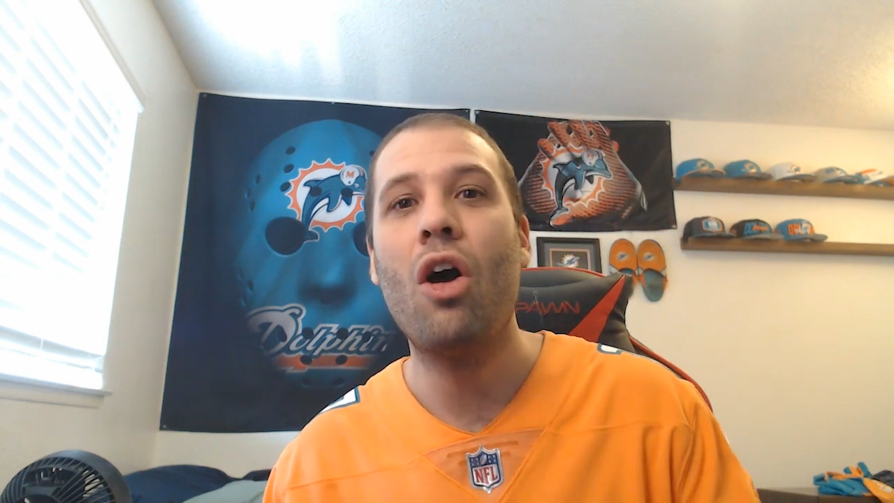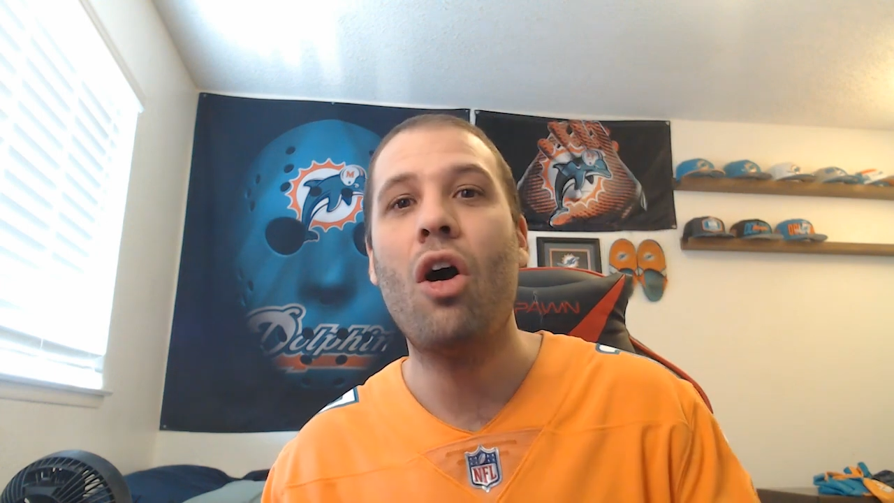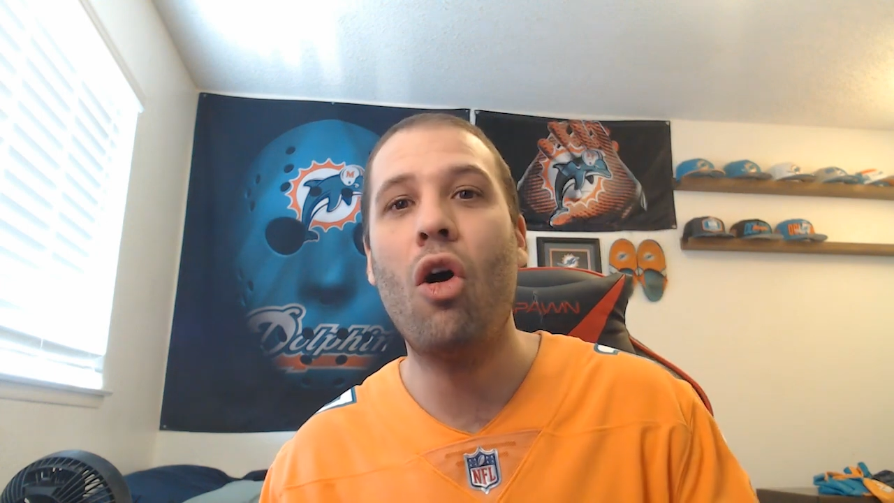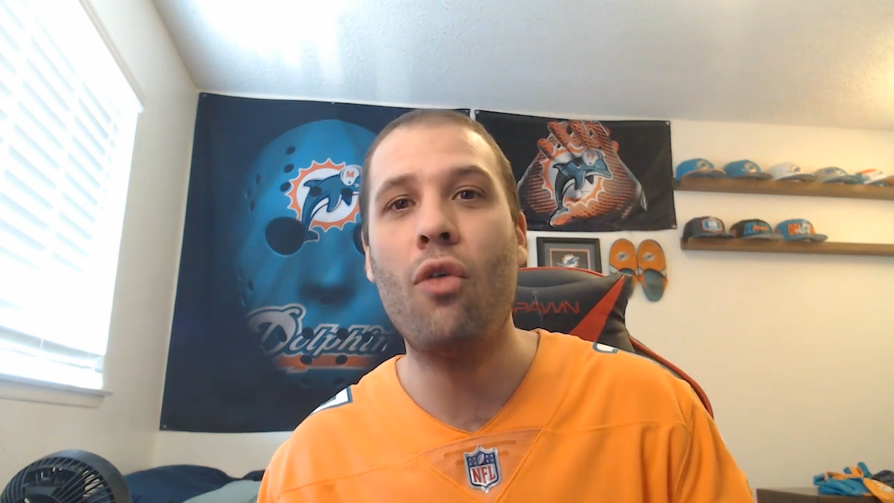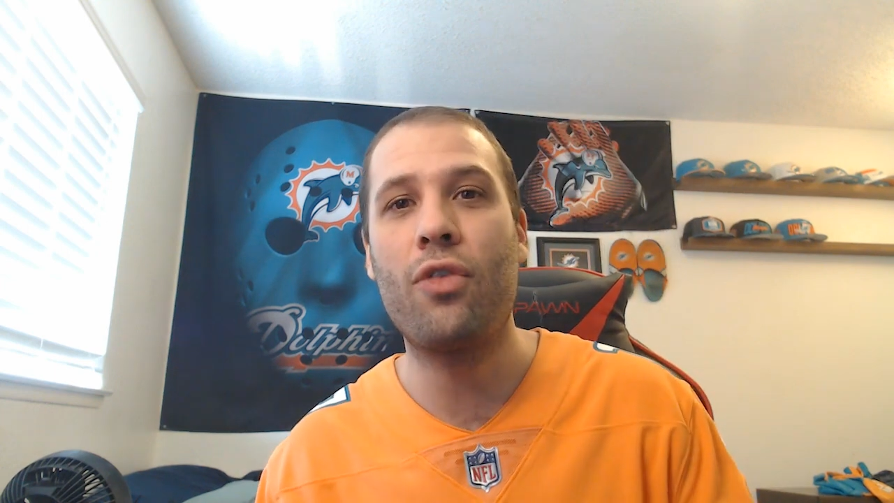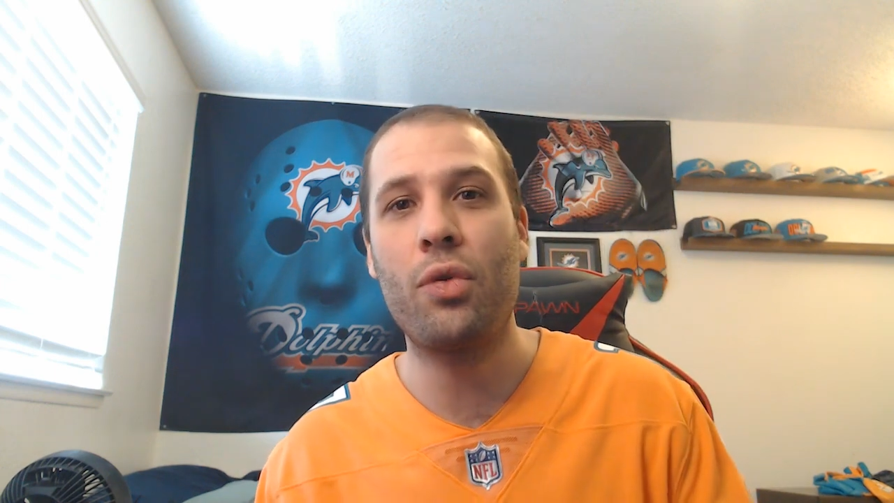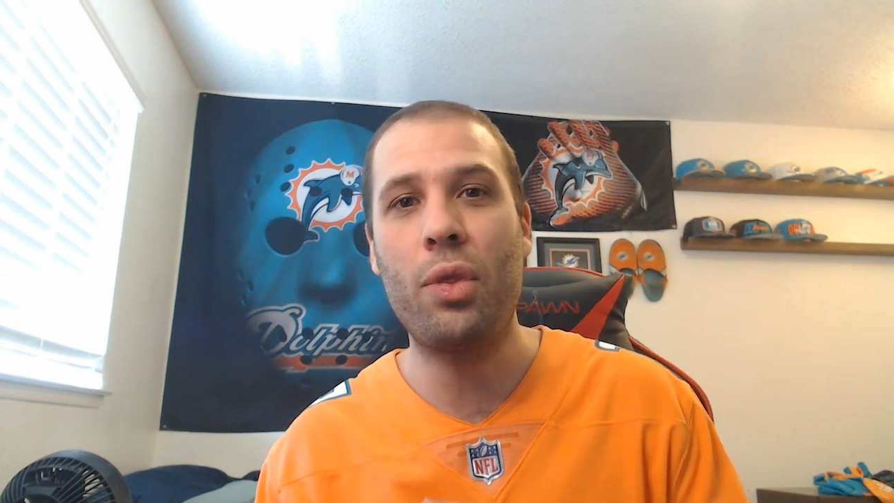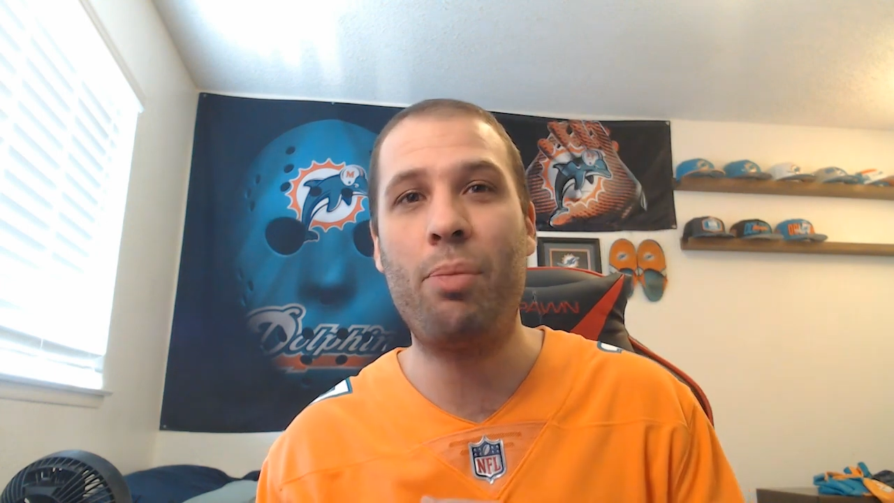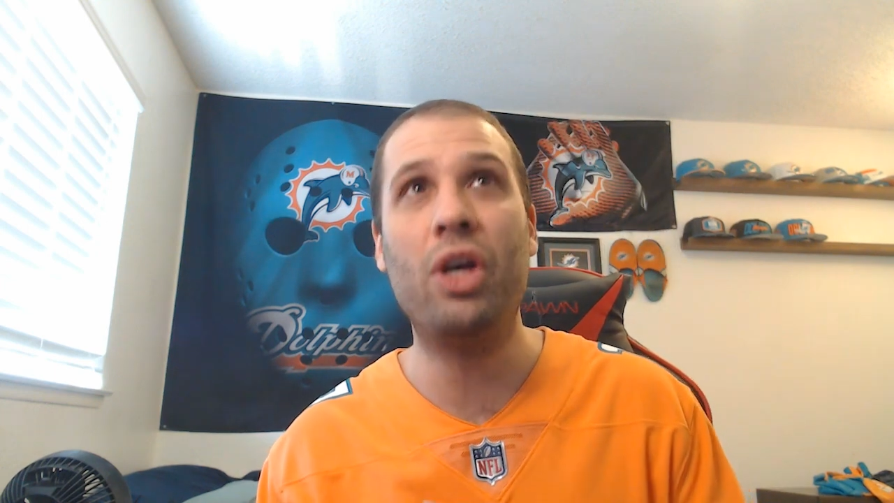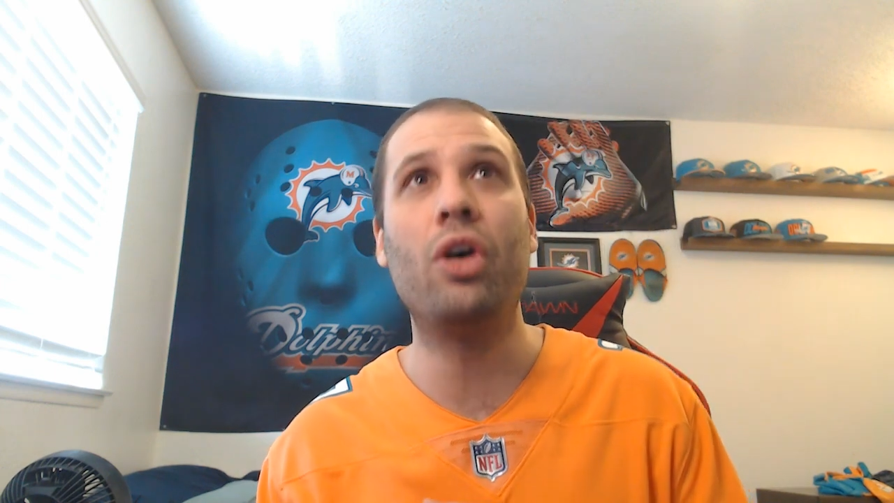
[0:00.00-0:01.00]
over the
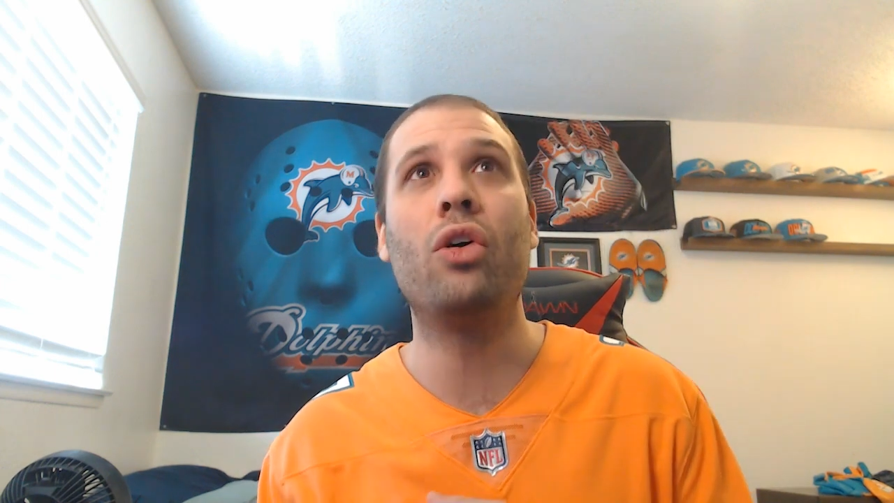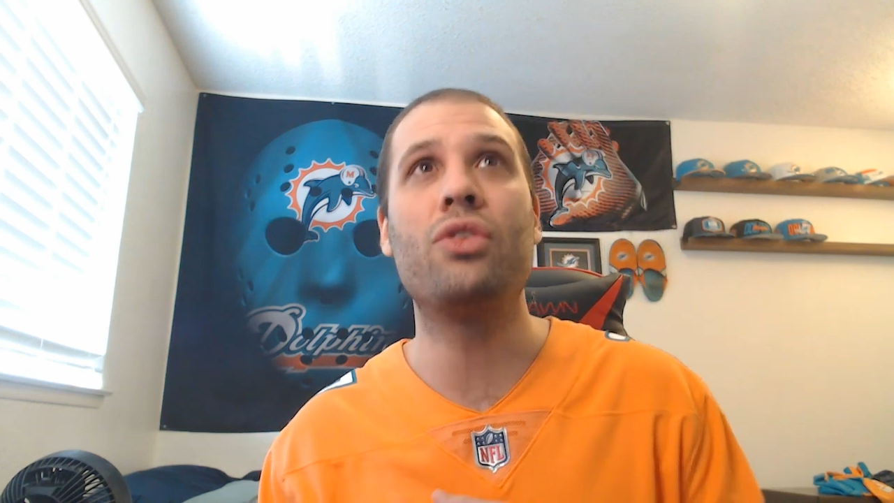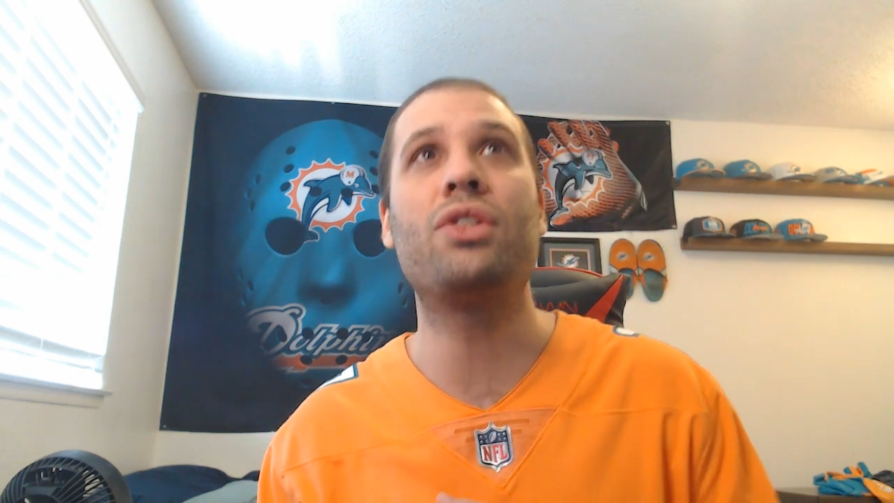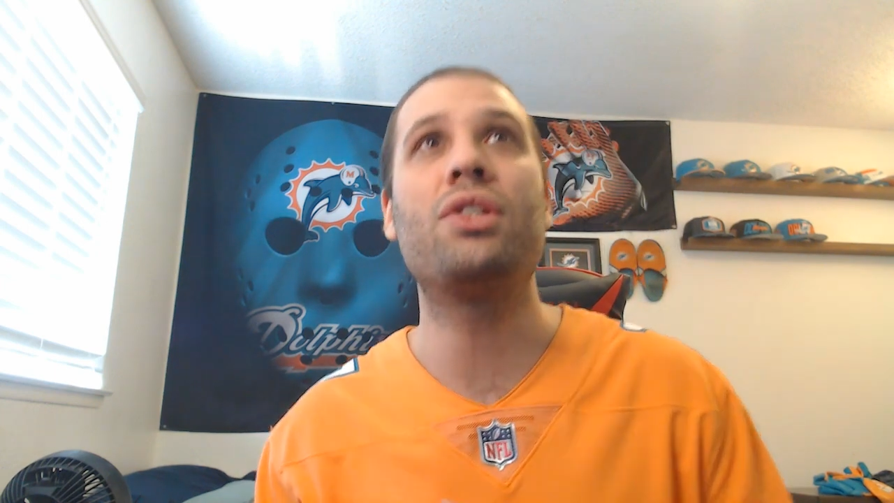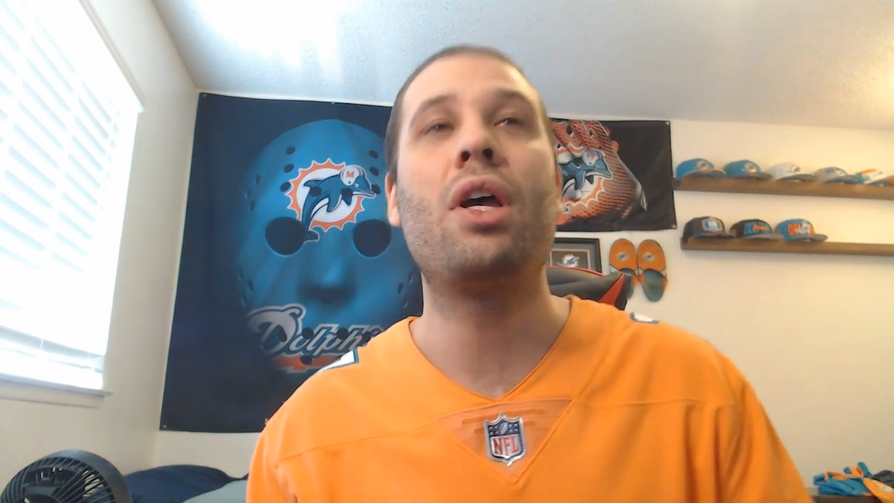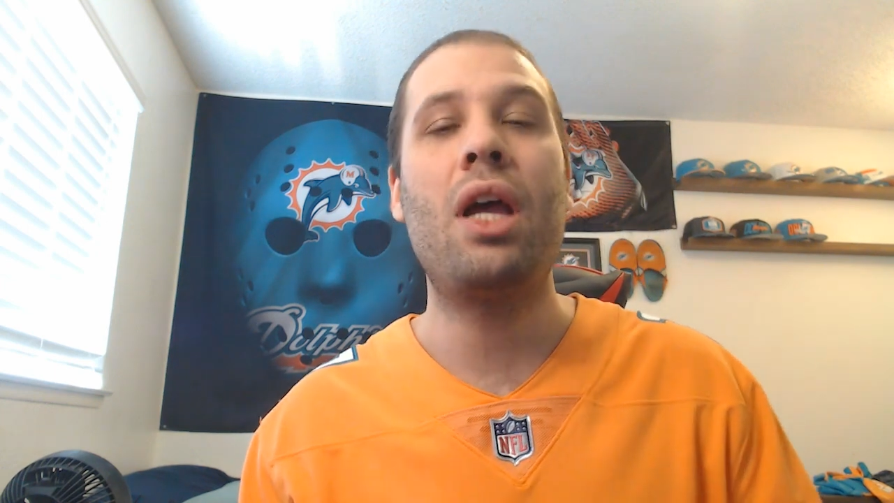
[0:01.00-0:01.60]
Bills